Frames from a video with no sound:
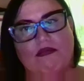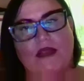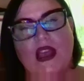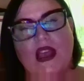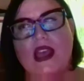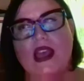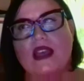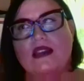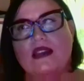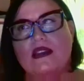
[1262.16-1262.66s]

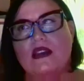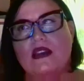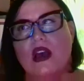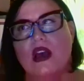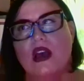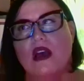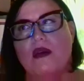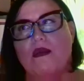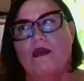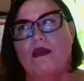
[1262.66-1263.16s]
And,
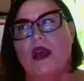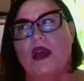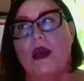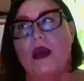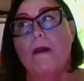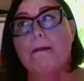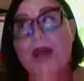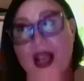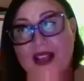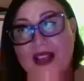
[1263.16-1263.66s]

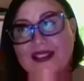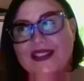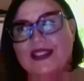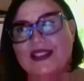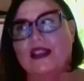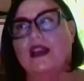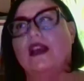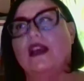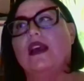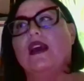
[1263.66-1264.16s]
but
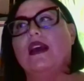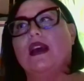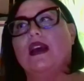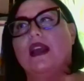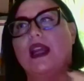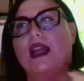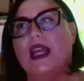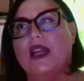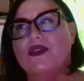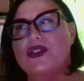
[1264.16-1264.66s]

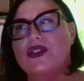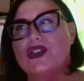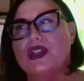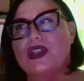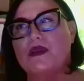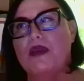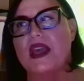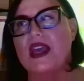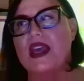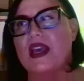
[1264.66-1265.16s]
after
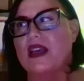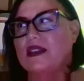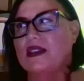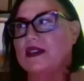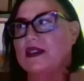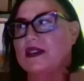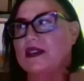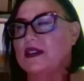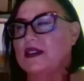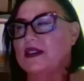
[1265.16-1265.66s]
she
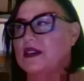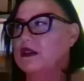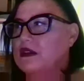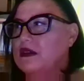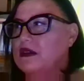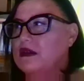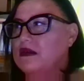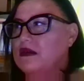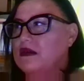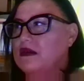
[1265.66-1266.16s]
passed,
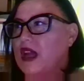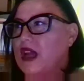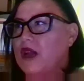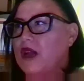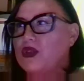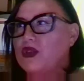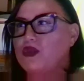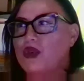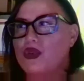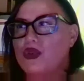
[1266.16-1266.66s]
I
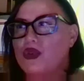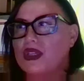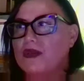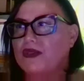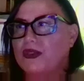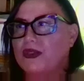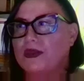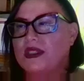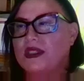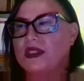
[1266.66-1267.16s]
was woken
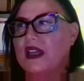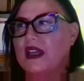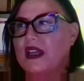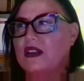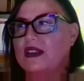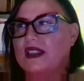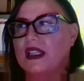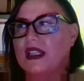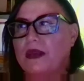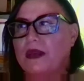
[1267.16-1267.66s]
up from a sound
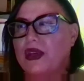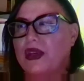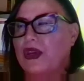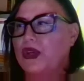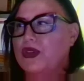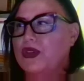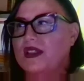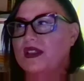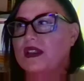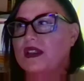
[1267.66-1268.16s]
sleep. I
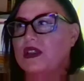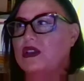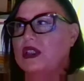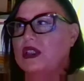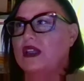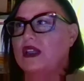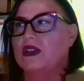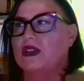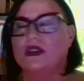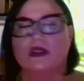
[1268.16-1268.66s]
heard this little
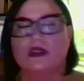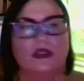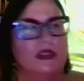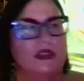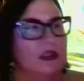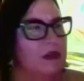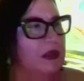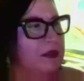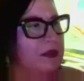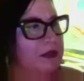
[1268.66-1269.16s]
giggle.
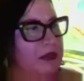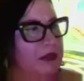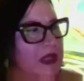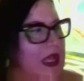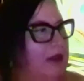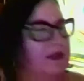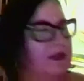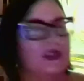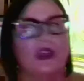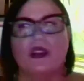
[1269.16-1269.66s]
Someone
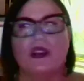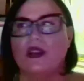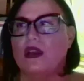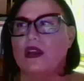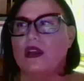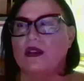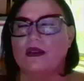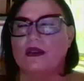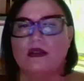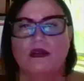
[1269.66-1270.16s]
plopped on
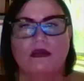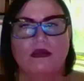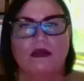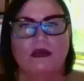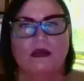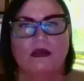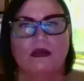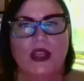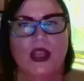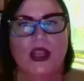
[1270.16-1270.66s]
the
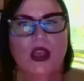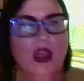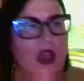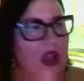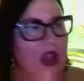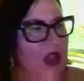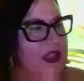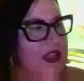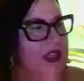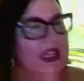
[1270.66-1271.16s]

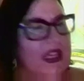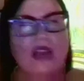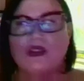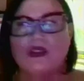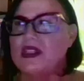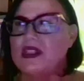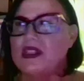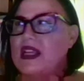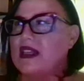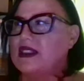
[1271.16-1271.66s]

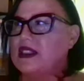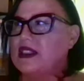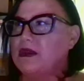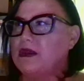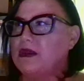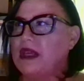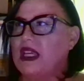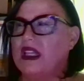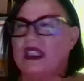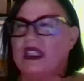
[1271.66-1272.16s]
couch next to
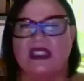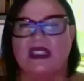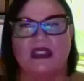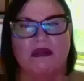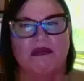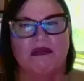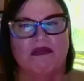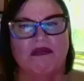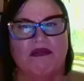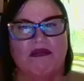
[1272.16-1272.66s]
me, and I said,
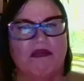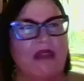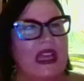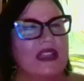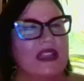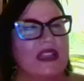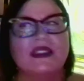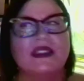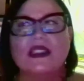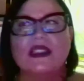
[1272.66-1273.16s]

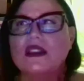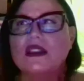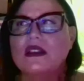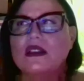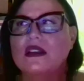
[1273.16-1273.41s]
Madison?